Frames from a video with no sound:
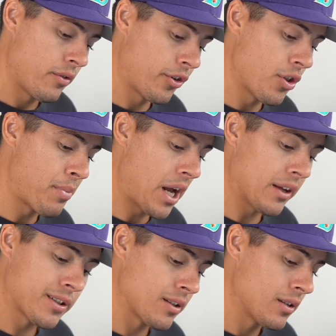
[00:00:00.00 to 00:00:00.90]
for the
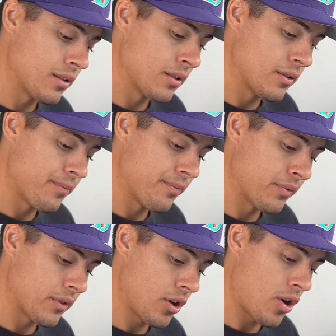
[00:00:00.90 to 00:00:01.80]
best.
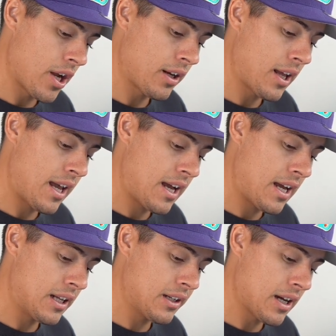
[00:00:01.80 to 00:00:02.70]
All right,
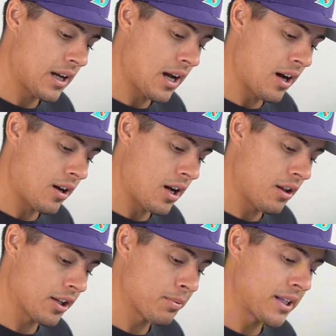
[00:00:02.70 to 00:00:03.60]
and
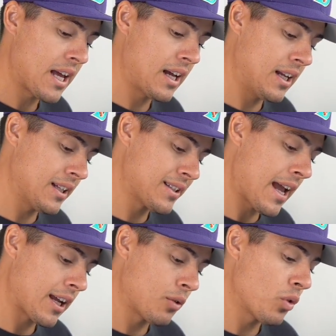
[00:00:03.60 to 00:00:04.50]
I'll explain that in a
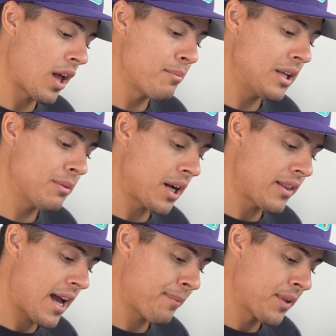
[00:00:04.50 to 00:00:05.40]
second what I mean by
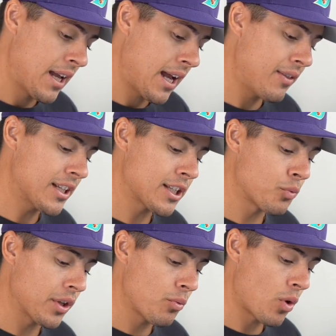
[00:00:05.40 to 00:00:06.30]
that. And this
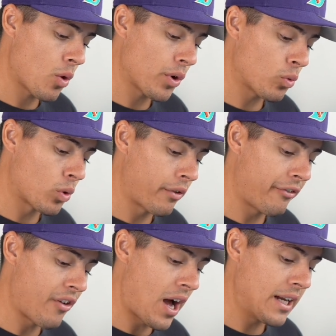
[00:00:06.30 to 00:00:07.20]
is really where we're
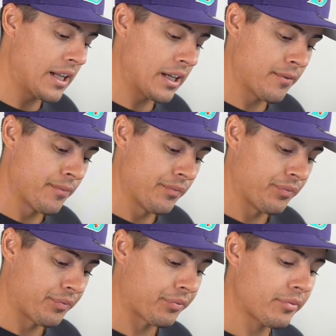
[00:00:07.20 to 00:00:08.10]
refining
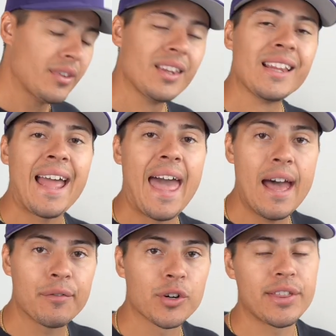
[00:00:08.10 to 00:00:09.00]

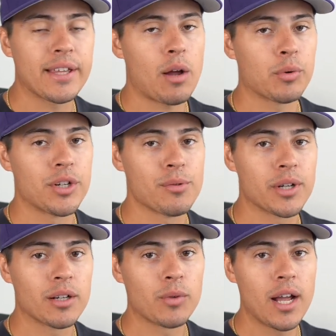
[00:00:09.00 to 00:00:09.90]
everything that we're
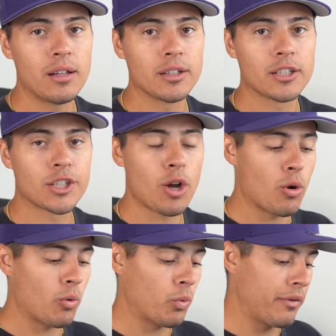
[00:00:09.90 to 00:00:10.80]
doing, right?
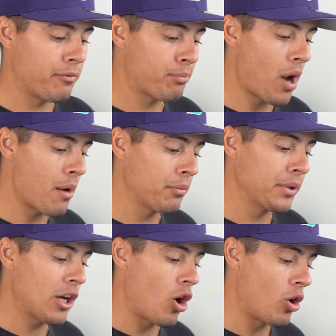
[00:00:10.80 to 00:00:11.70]
So we've
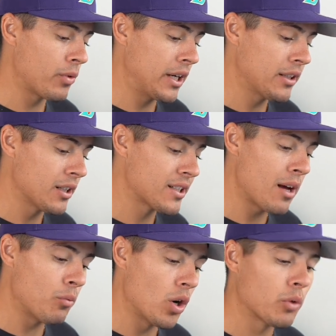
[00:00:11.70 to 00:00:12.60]
probably already done
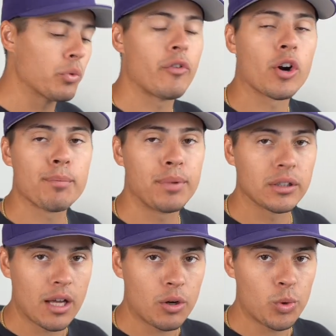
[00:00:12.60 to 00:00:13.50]
step one. We've already
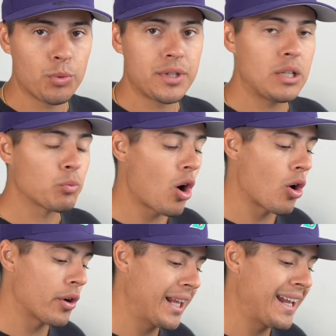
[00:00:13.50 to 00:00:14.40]
built out a routine. We're
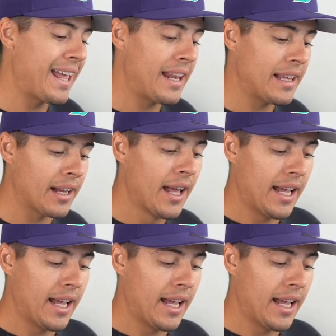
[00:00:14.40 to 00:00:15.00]
already getting